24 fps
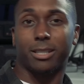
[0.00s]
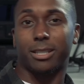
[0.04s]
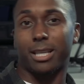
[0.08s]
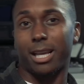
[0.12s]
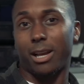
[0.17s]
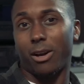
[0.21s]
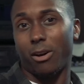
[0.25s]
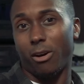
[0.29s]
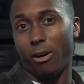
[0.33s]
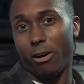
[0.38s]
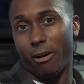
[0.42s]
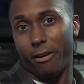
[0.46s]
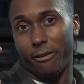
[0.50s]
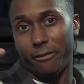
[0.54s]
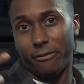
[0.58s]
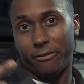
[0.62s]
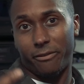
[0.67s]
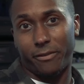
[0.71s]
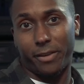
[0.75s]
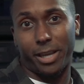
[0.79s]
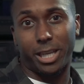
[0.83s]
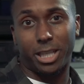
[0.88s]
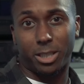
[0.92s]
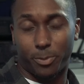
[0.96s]
yeah. us out on
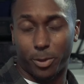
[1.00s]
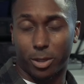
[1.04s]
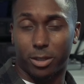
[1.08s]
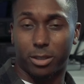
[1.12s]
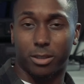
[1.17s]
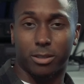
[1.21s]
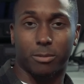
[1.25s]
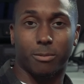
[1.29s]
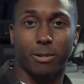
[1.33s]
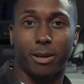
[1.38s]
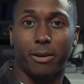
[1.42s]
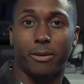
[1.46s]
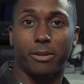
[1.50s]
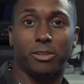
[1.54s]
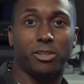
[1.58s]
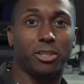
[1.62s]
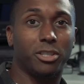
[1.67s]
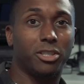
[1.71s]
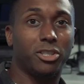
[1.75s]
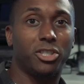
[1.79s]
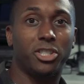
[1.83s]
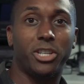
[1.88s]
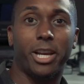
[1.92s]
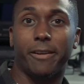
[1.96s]
Facebook as well. And
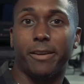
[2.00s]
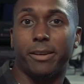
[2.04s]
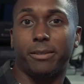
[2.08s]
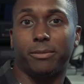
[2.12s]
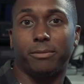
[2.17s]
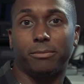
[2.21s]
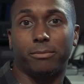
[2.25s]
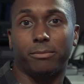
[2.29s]
just share it.